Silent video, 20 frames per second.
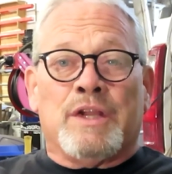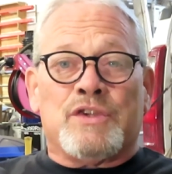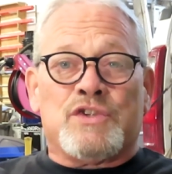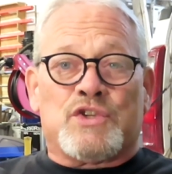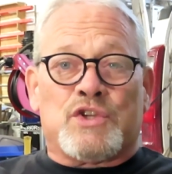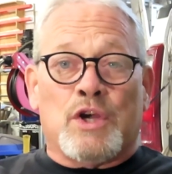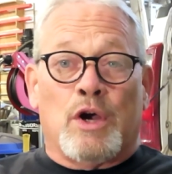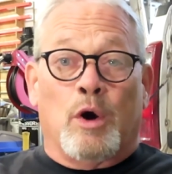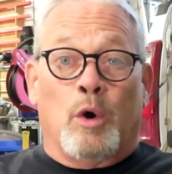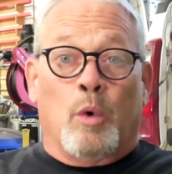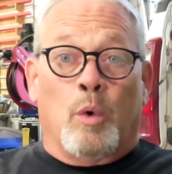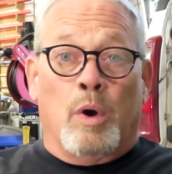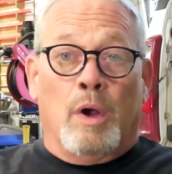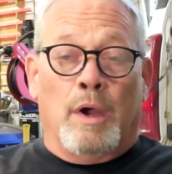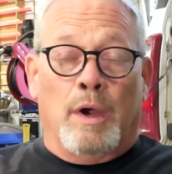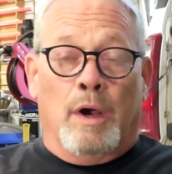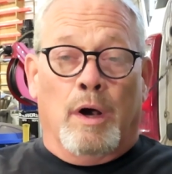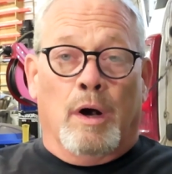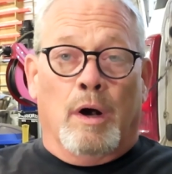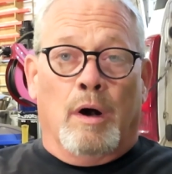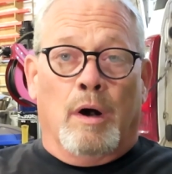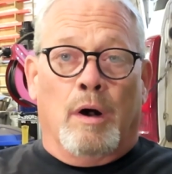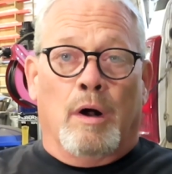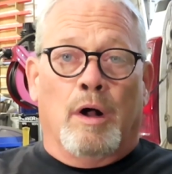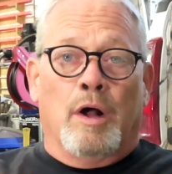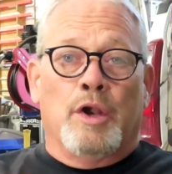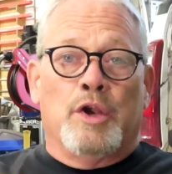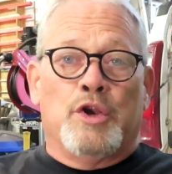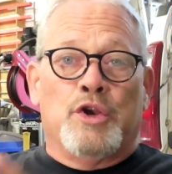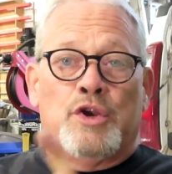So
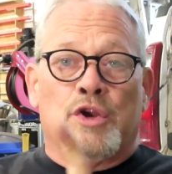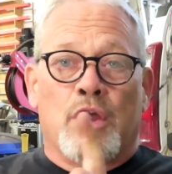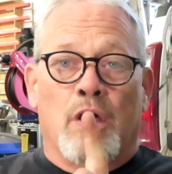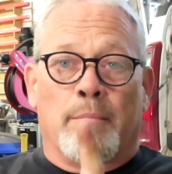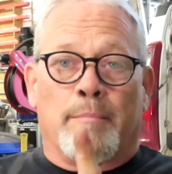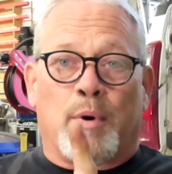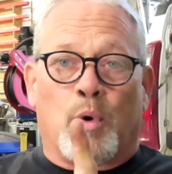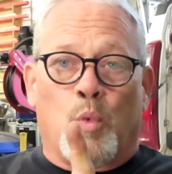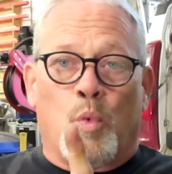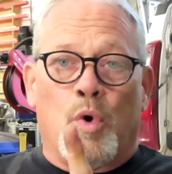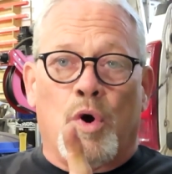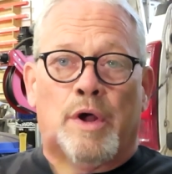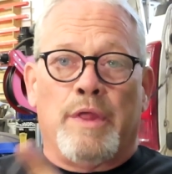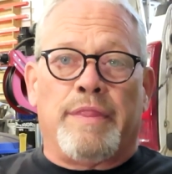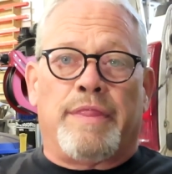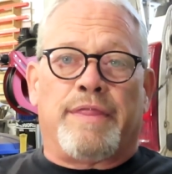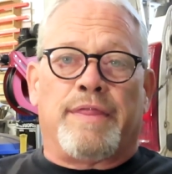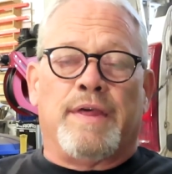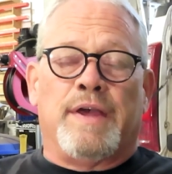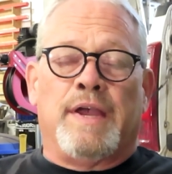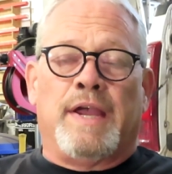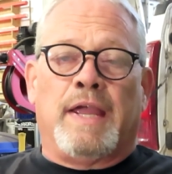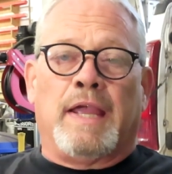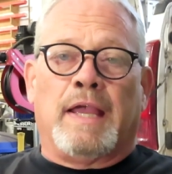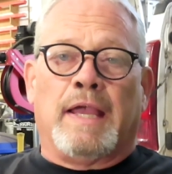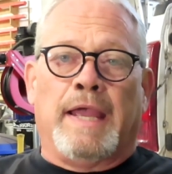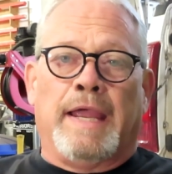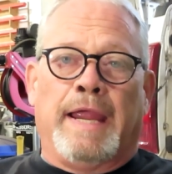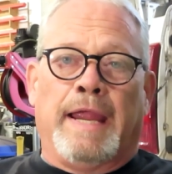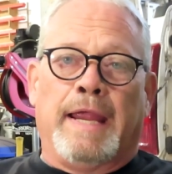number one
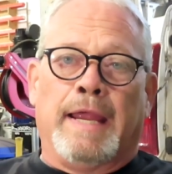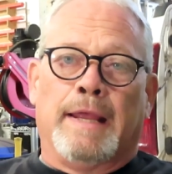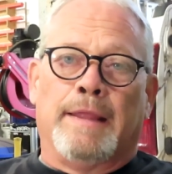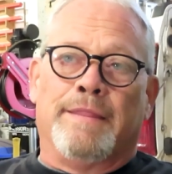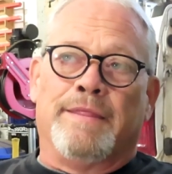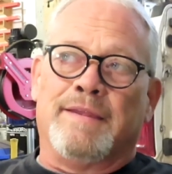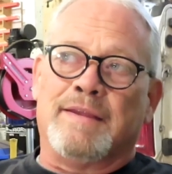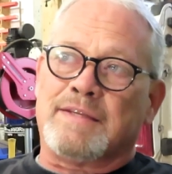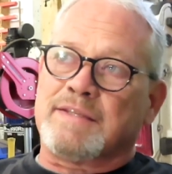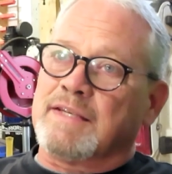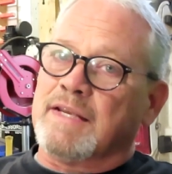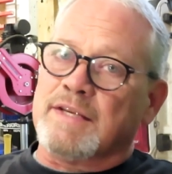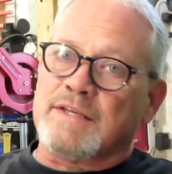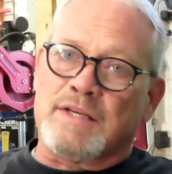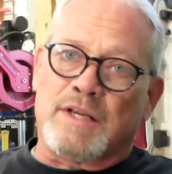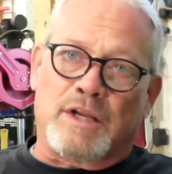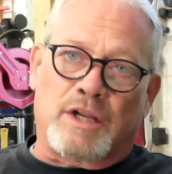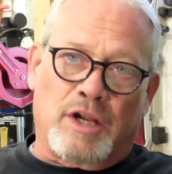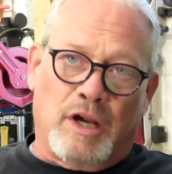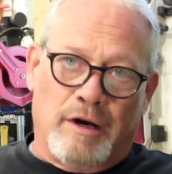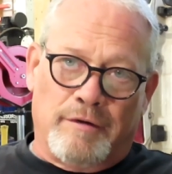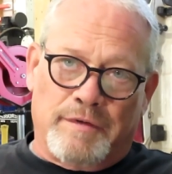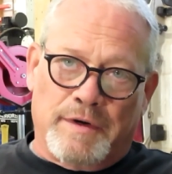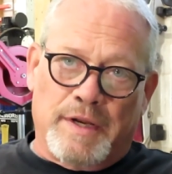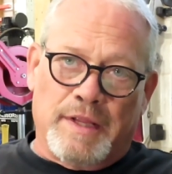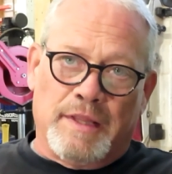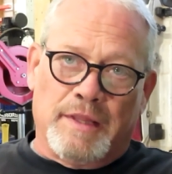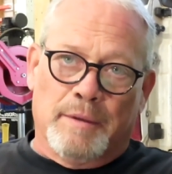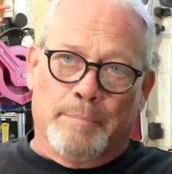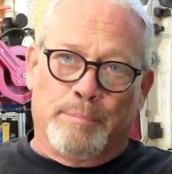thing, and this isn't covered
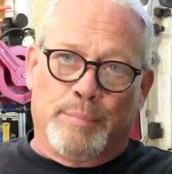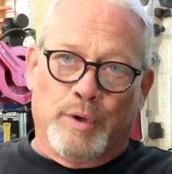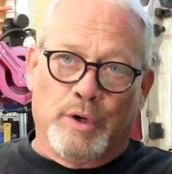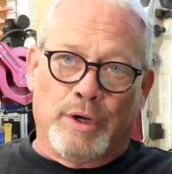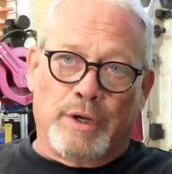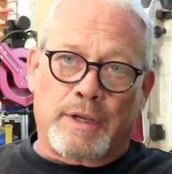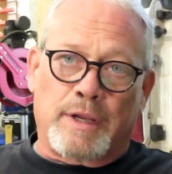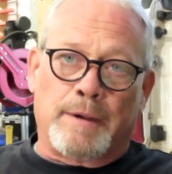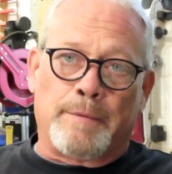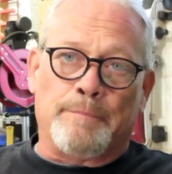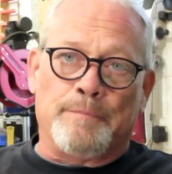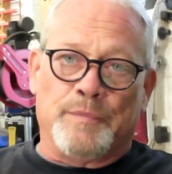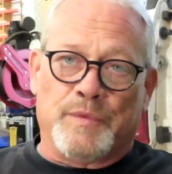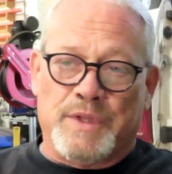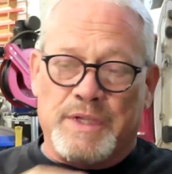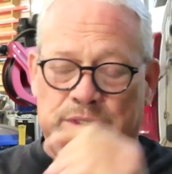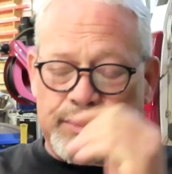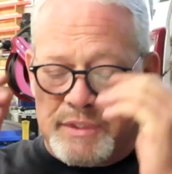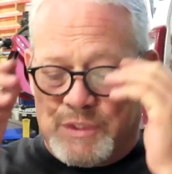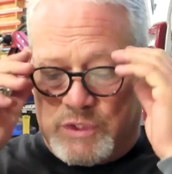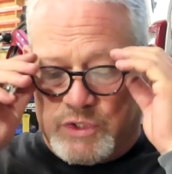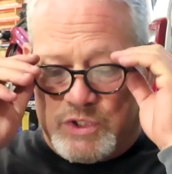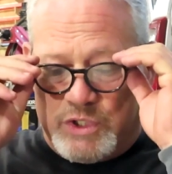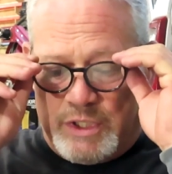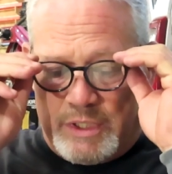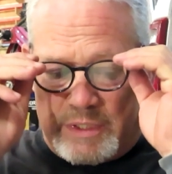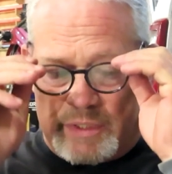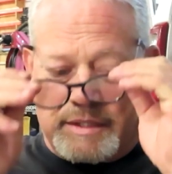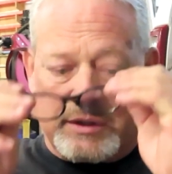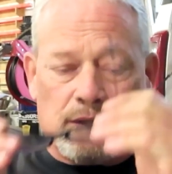in the book, this is
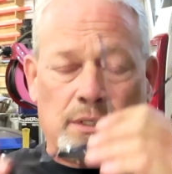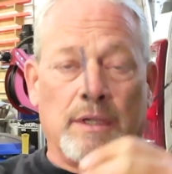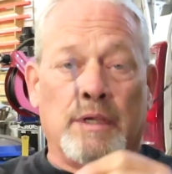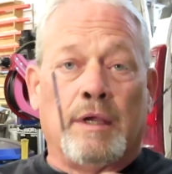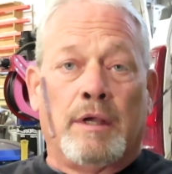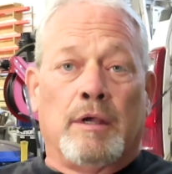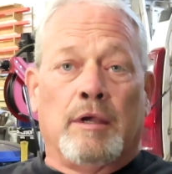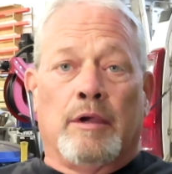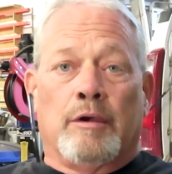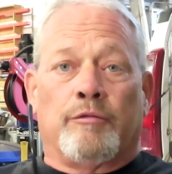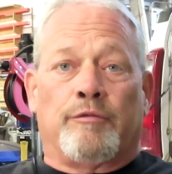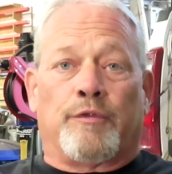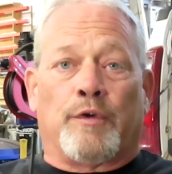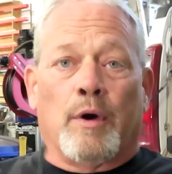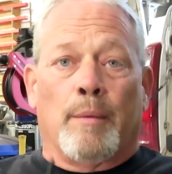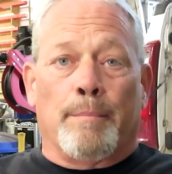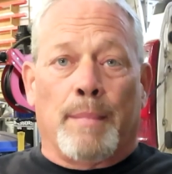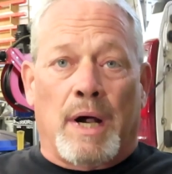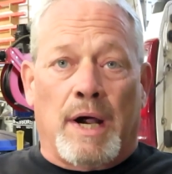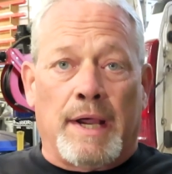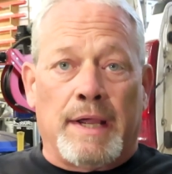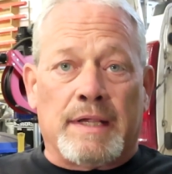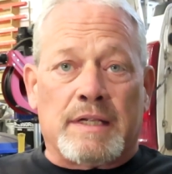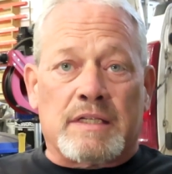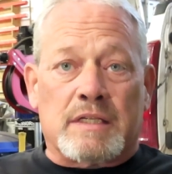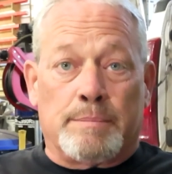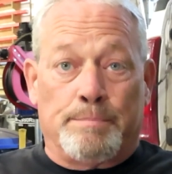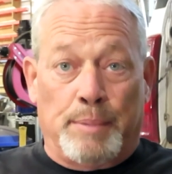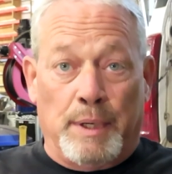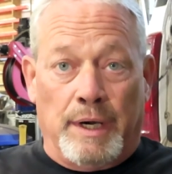just from my
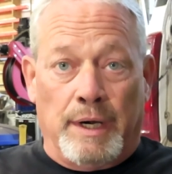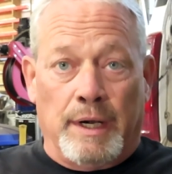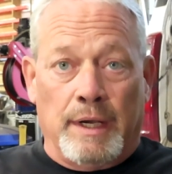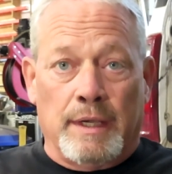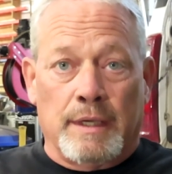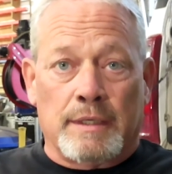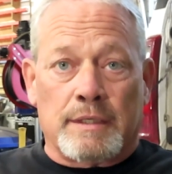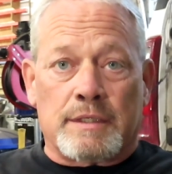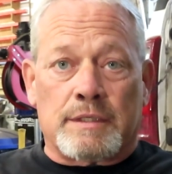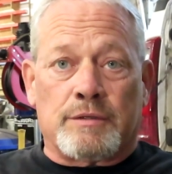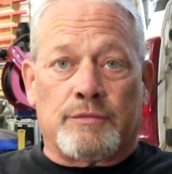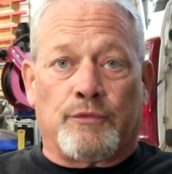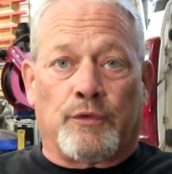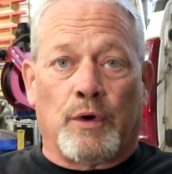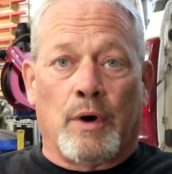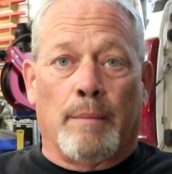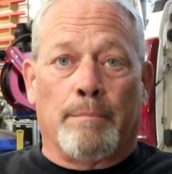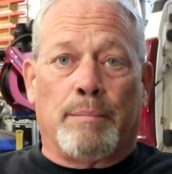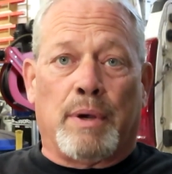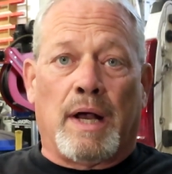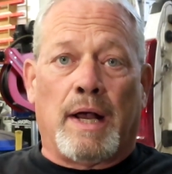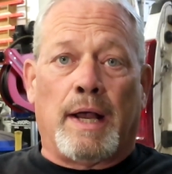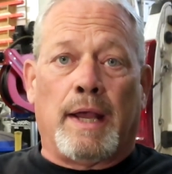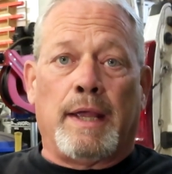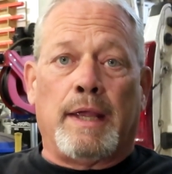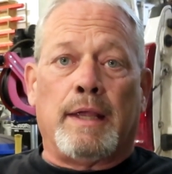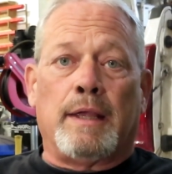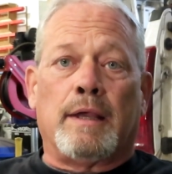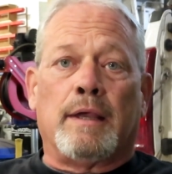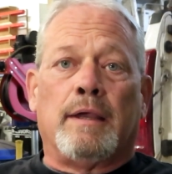experience from
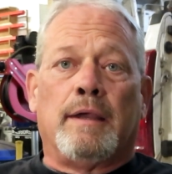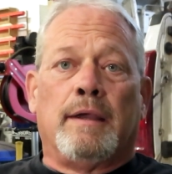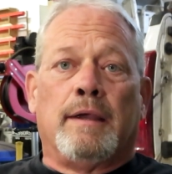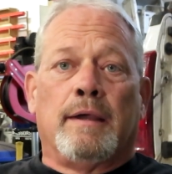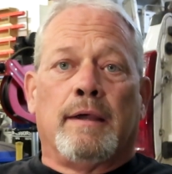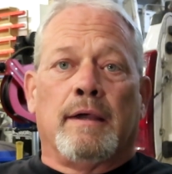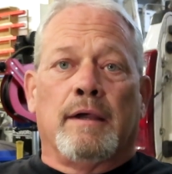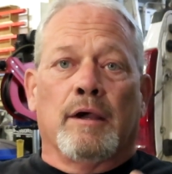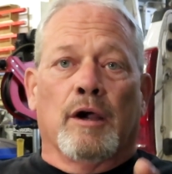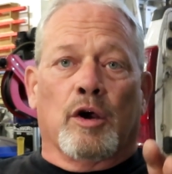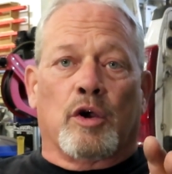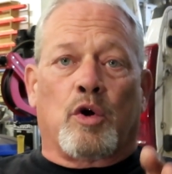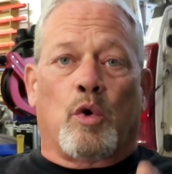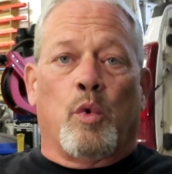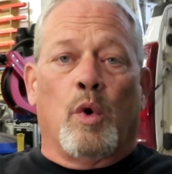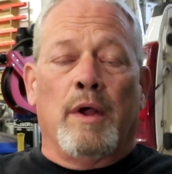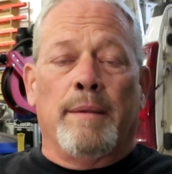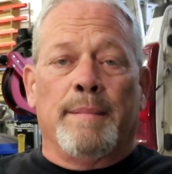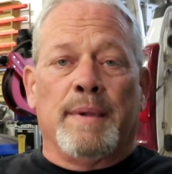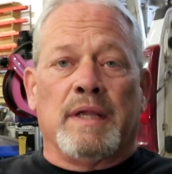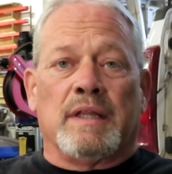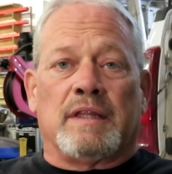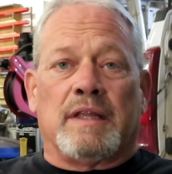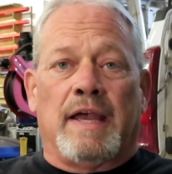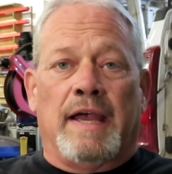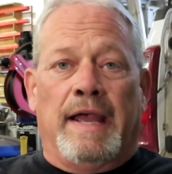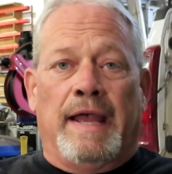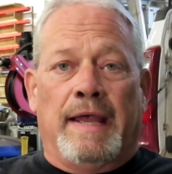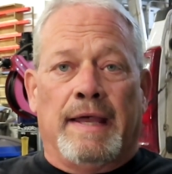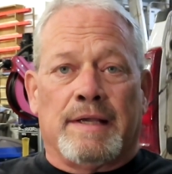buying equipment
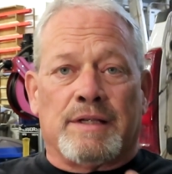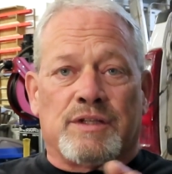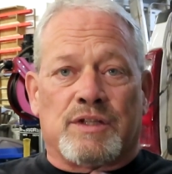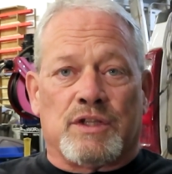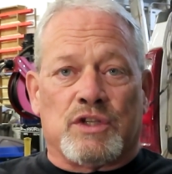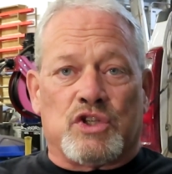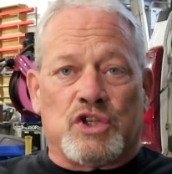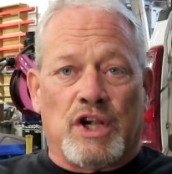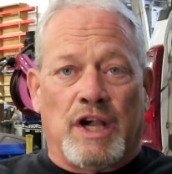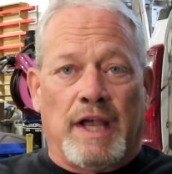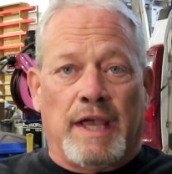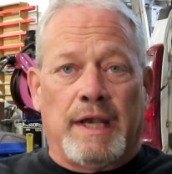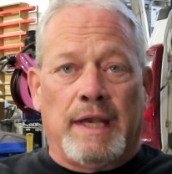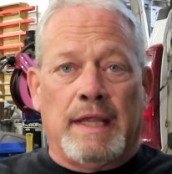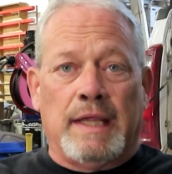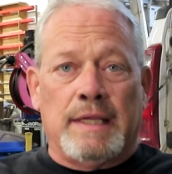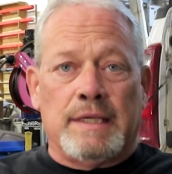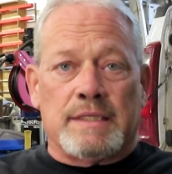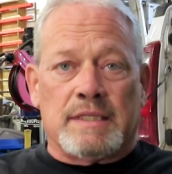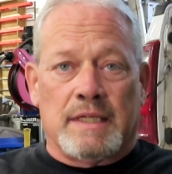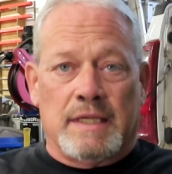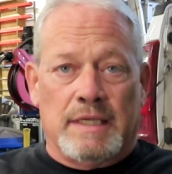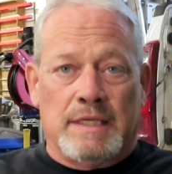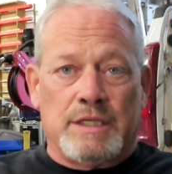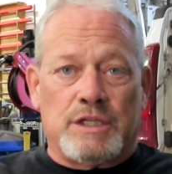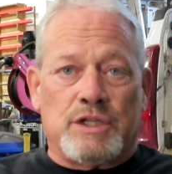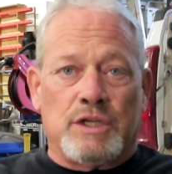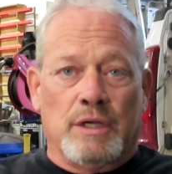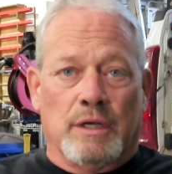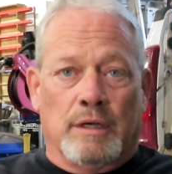that has the Chinese
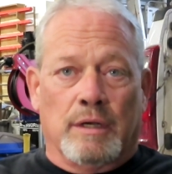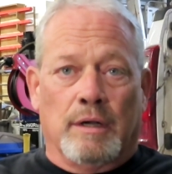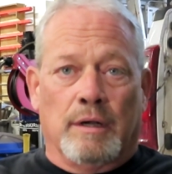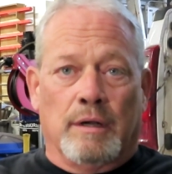engines